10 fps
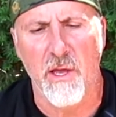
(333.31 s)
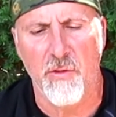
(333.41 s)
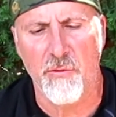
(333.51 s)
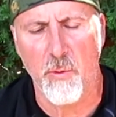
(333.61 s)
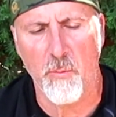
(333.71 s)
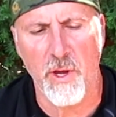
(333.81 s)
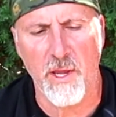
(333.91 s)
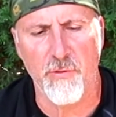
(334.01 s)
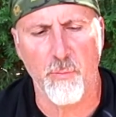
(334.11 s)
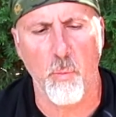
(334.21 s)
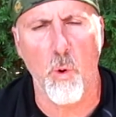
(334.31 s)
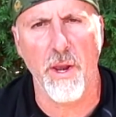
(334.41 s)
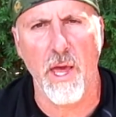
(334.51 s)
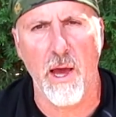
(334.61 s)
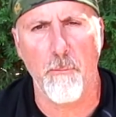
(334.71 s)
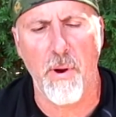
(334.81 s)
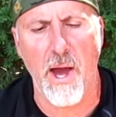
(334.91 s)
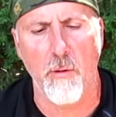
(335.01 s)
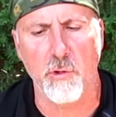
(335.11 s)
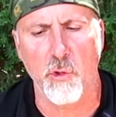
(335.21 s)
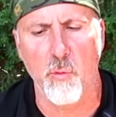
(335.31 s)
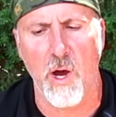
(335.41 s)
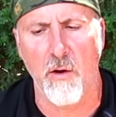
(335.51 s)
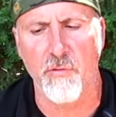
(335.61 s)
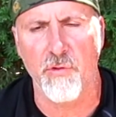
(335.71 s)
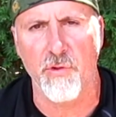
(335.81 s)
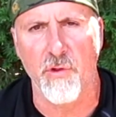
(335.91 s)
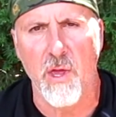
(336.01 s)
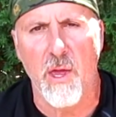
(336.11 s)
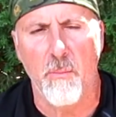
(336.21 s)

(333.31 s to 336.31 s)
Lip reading: This one weighs 1 pound 2 ounces.